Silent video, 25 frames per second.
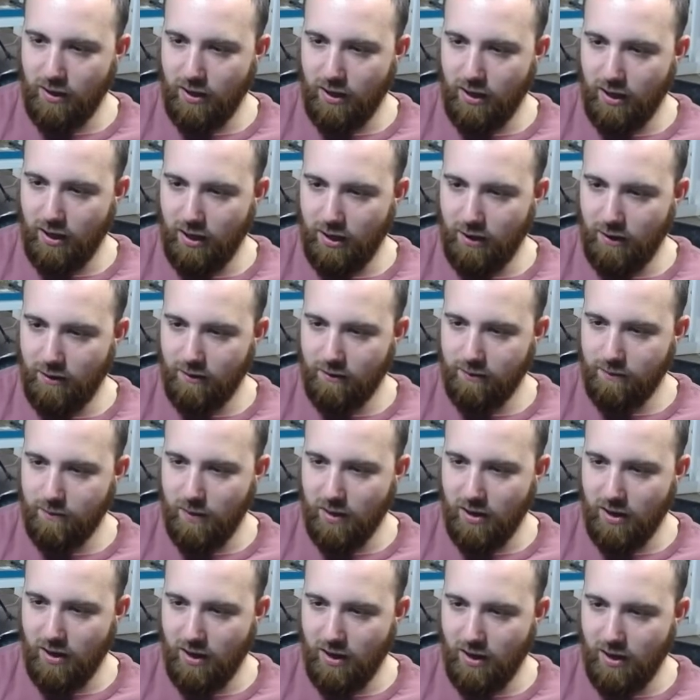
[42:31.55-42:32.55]
I have
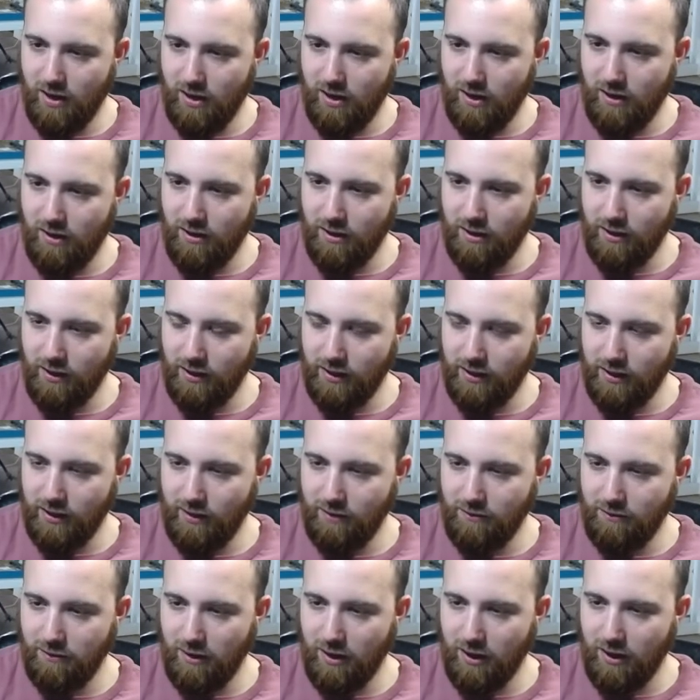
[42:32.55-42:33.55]
my eye on a
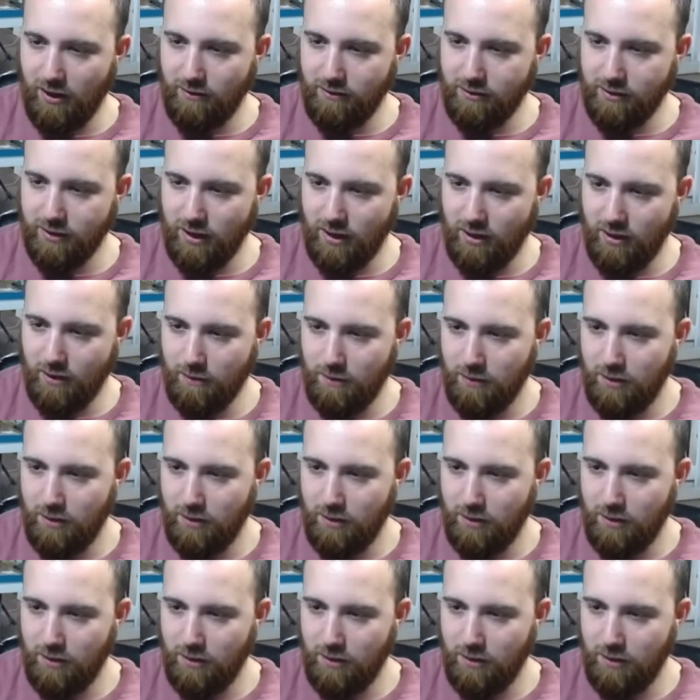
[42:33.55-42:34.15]
T5 setup